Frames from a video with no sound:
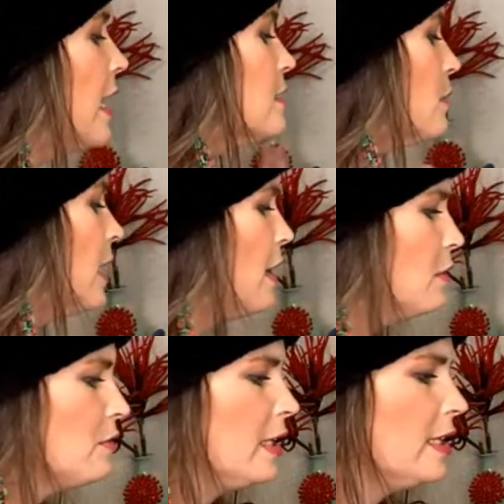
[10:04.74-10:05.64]
That's what I
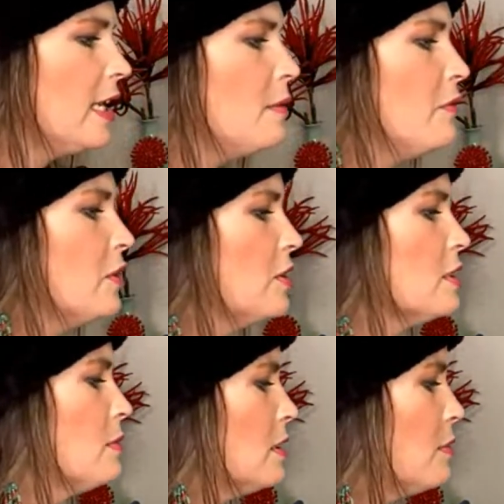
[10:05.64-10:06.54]
would read the night All before
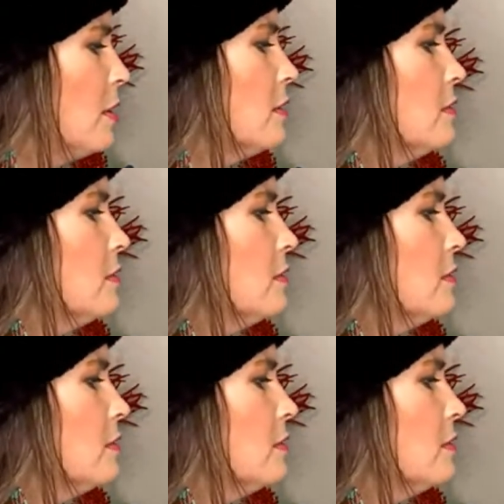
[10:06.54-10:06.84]
Christmas. All Christmas.